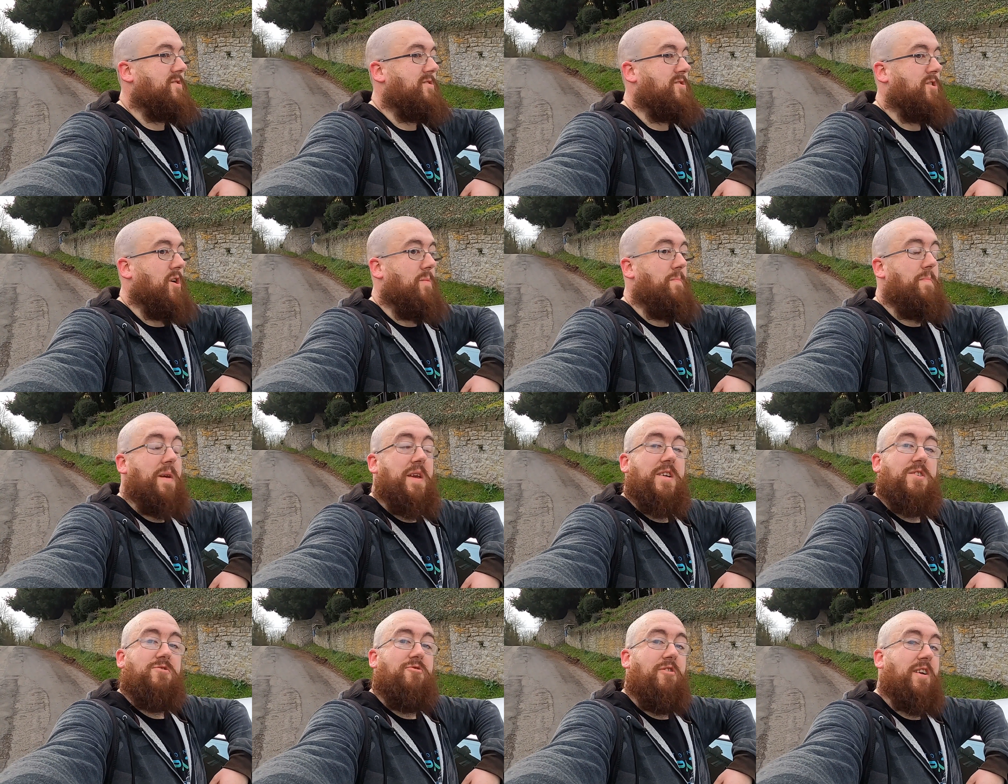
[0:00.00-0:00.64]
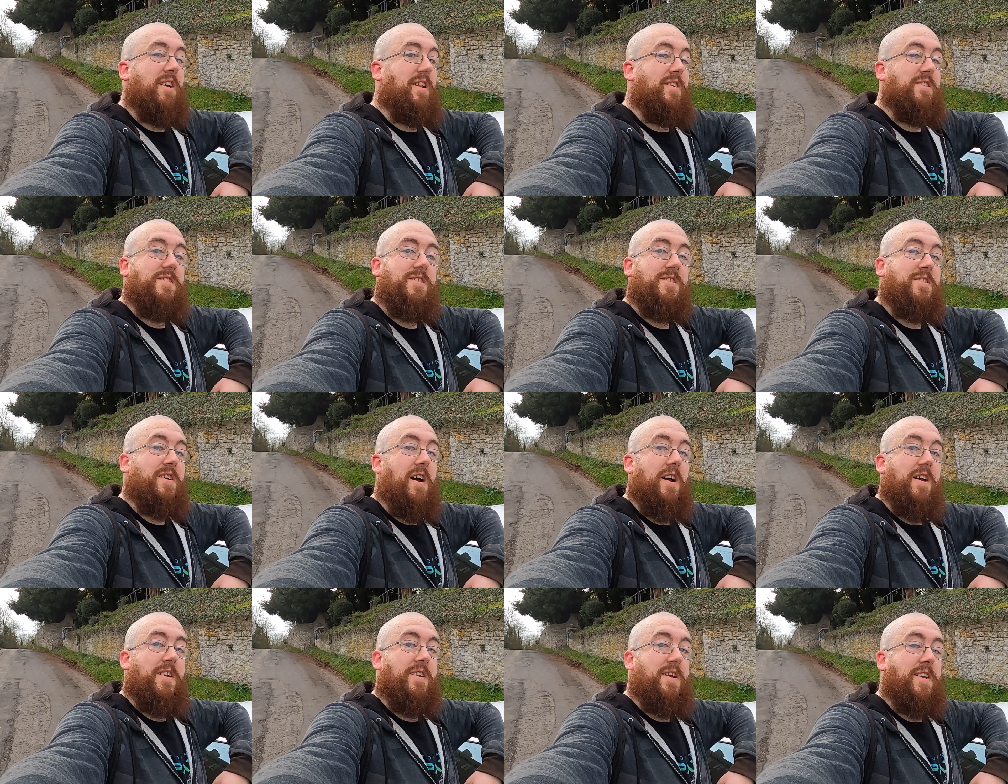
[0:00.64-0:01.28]
Don't be as reckless
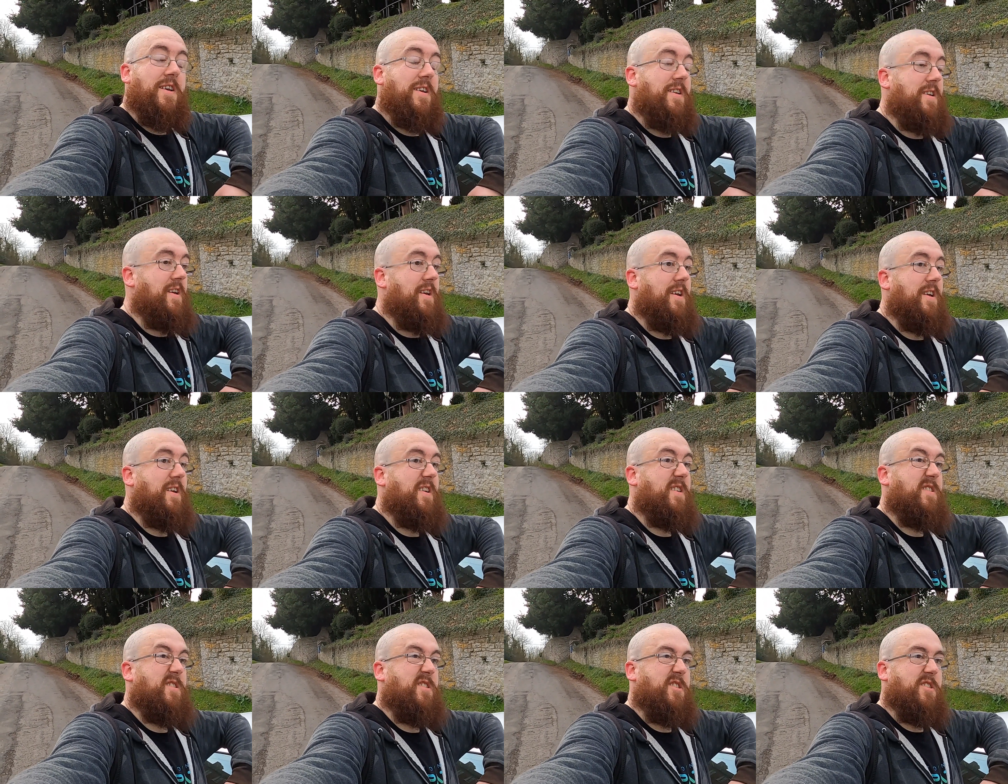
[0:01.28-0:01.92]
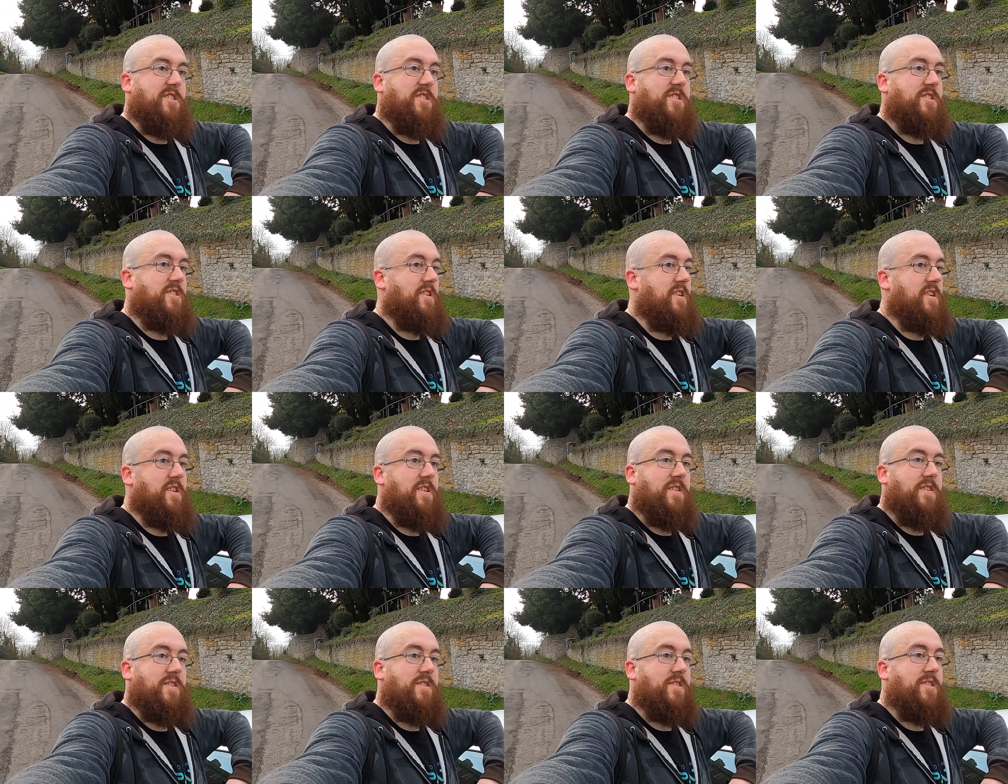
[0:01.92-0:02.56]
as I did. Just
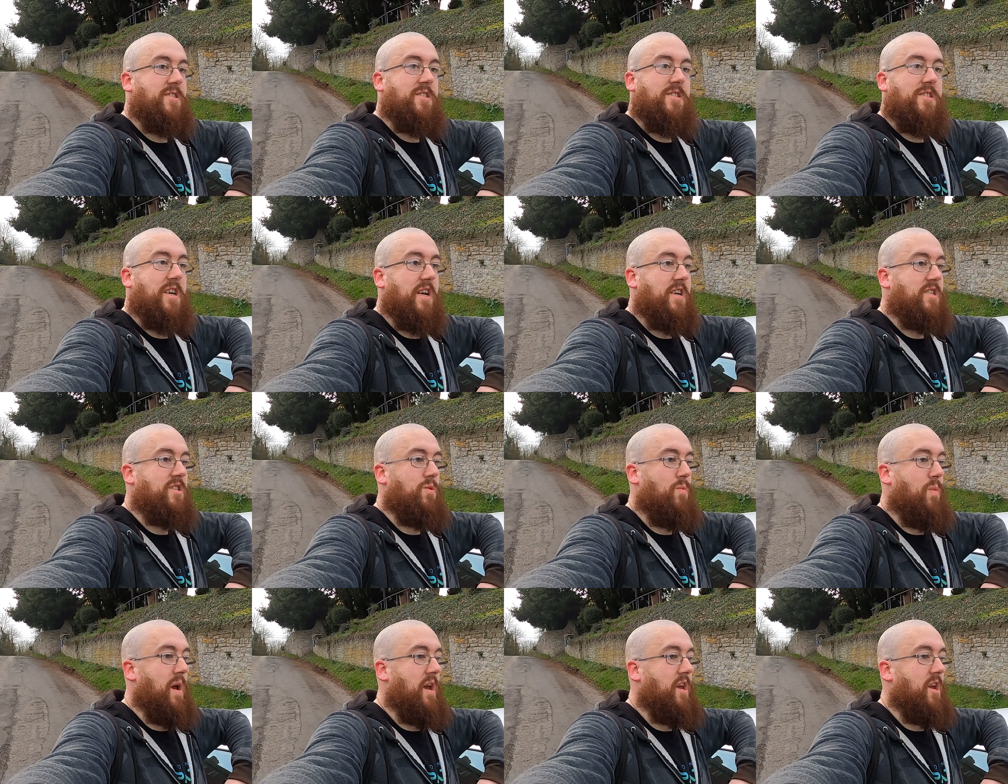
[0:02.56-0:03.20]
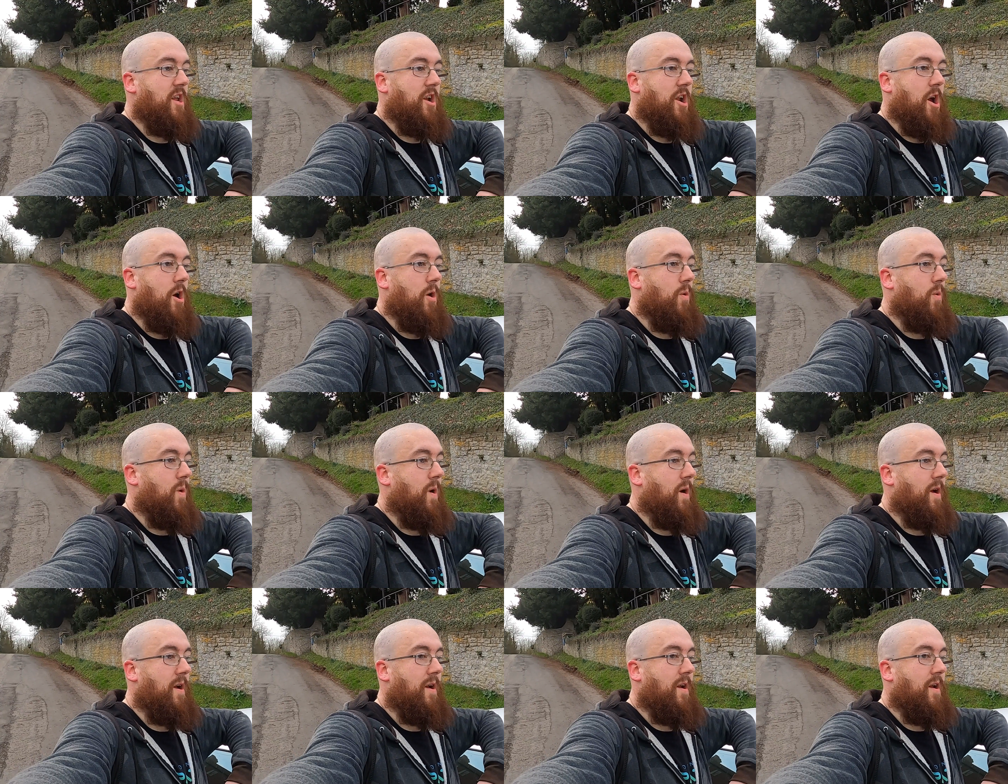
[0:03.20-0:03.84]
stick to where you know
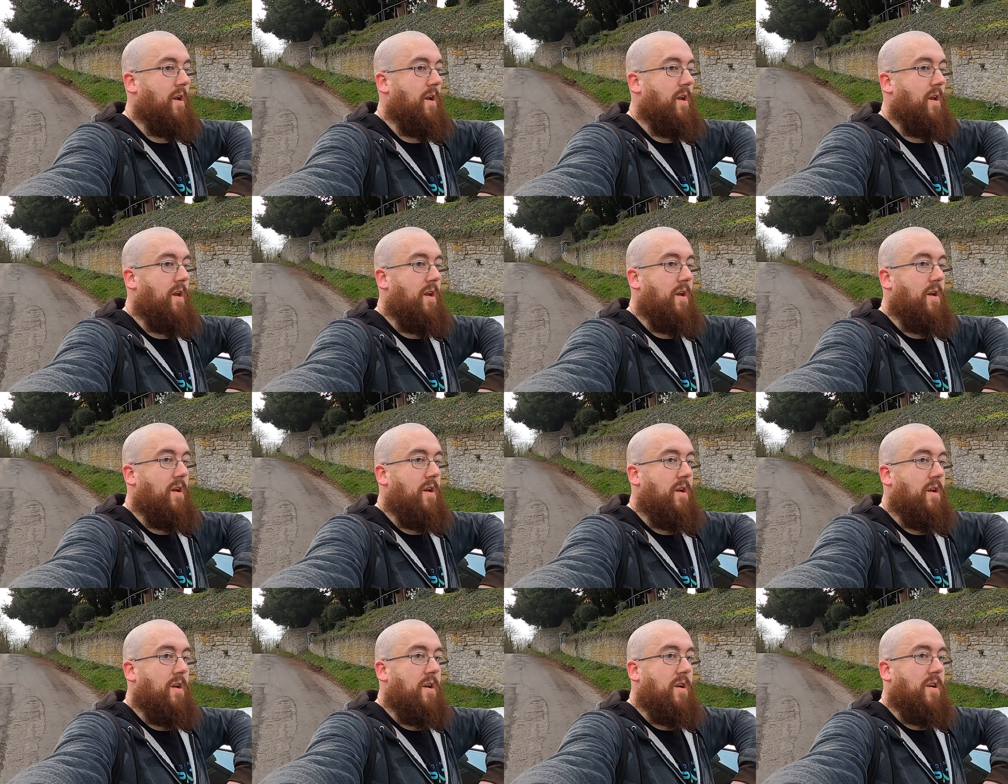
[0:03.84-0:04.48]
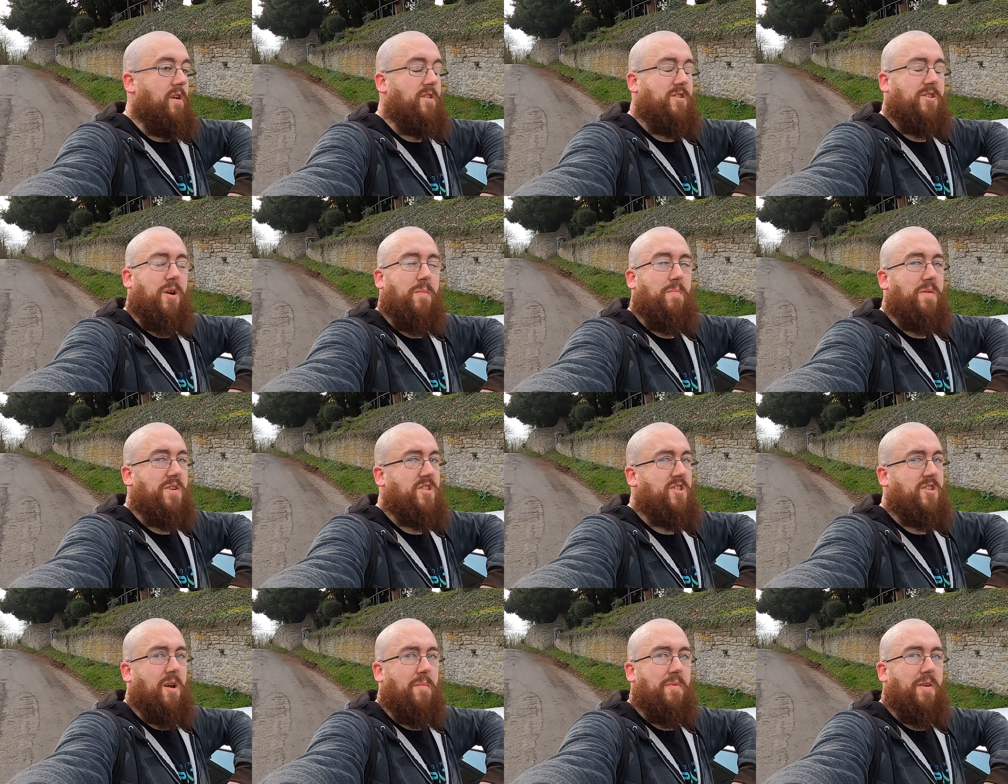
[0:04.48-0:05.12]
and don't
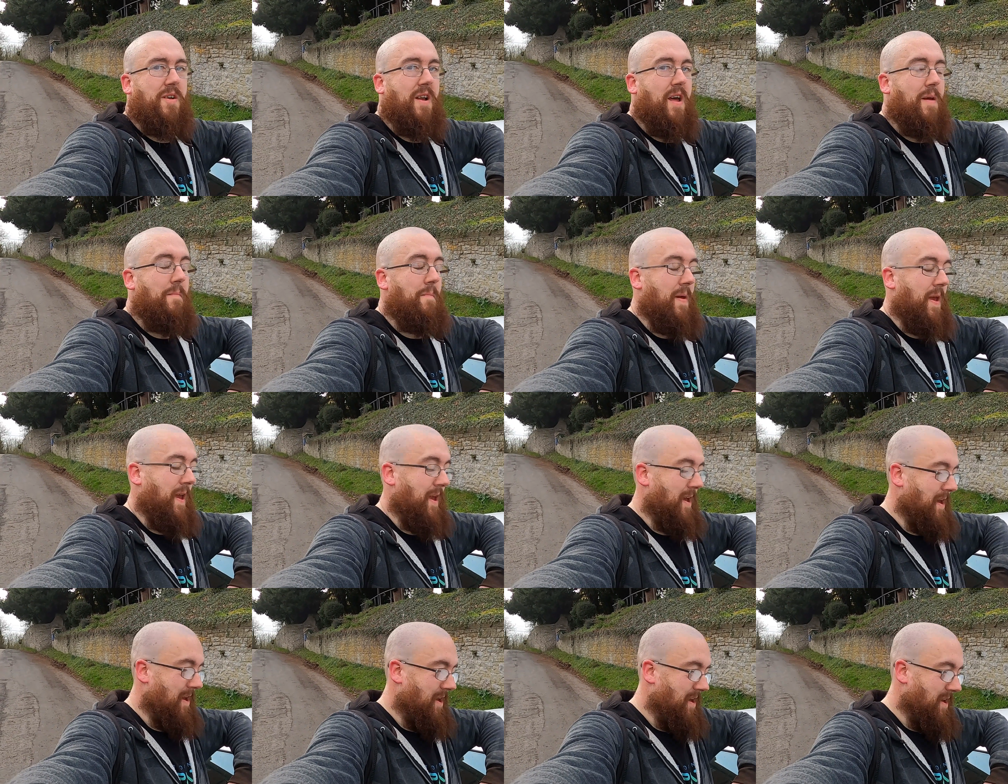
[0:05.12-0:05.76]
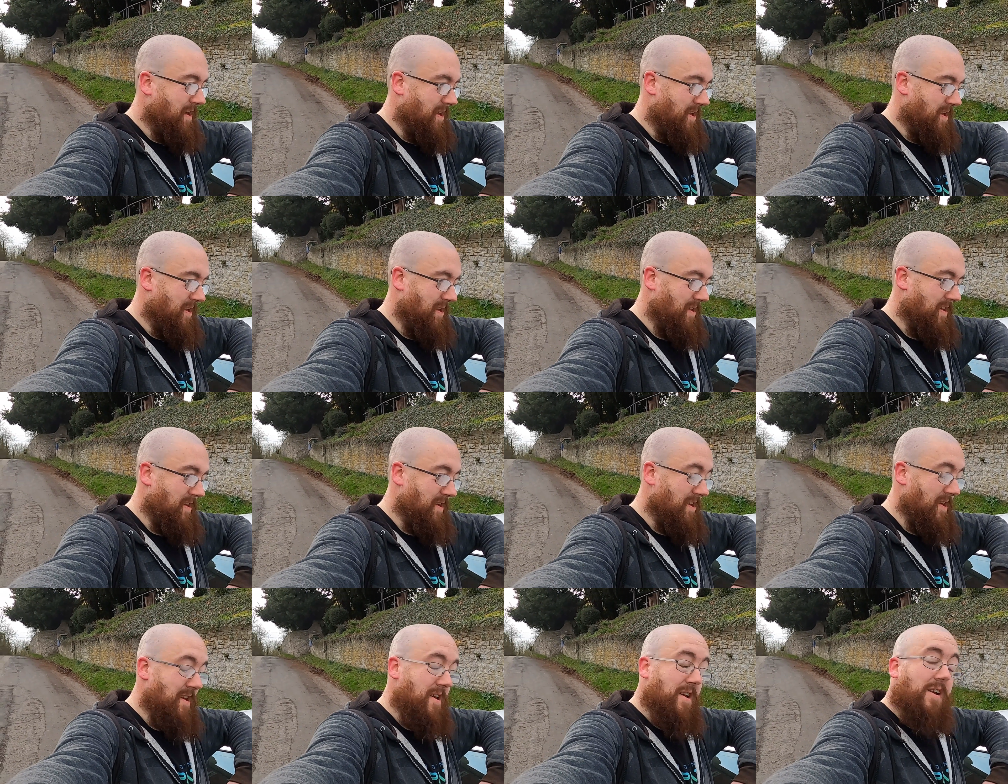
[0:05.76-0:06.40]
be stubborn with me.
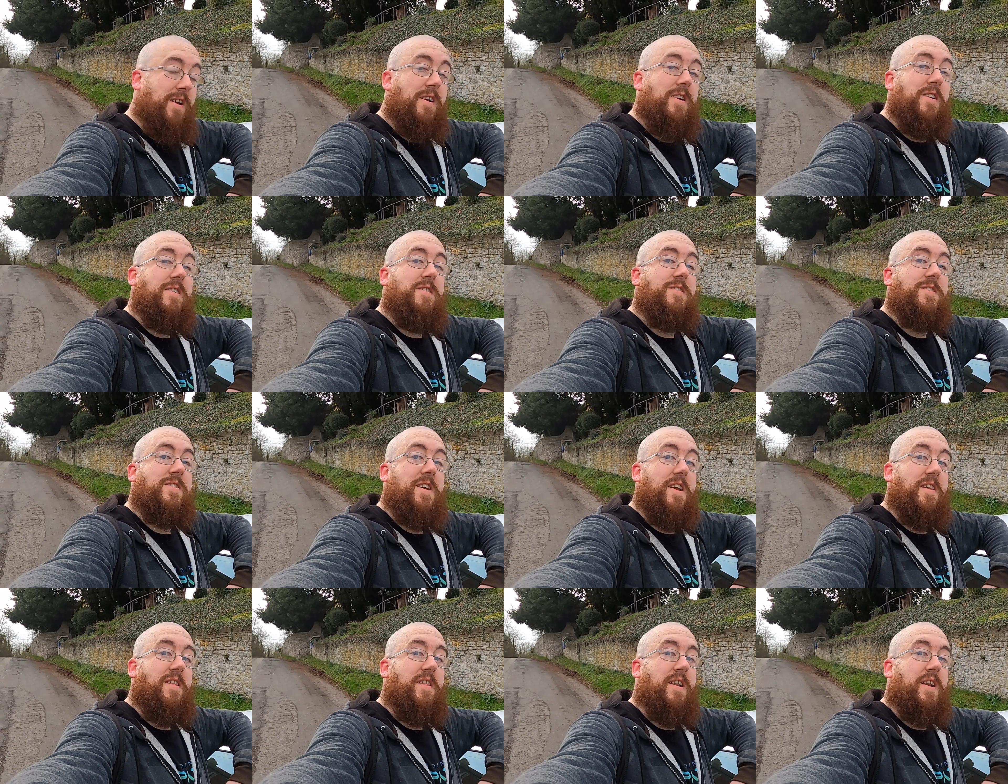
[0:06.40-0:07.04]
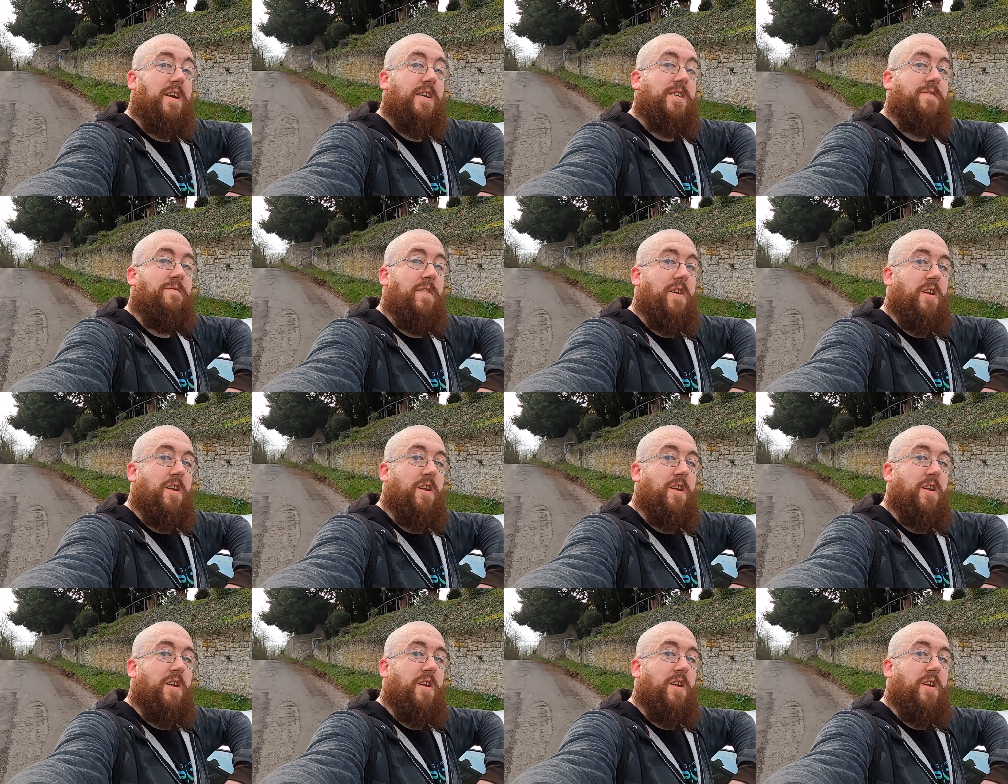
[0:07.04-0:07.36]
See you in the next